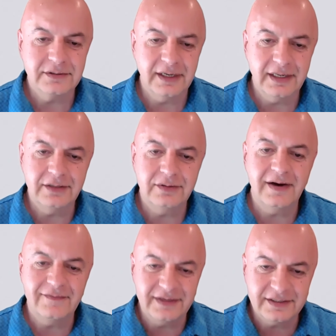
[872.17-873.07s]
I need to
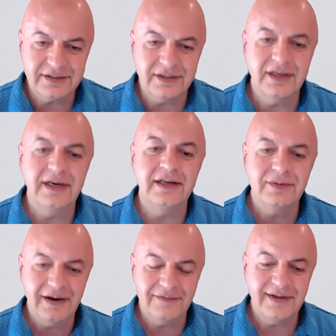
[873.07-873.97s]
have this done, I need to
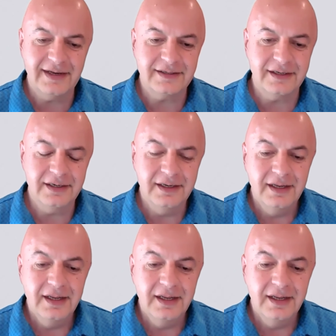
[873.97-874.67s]
have that done.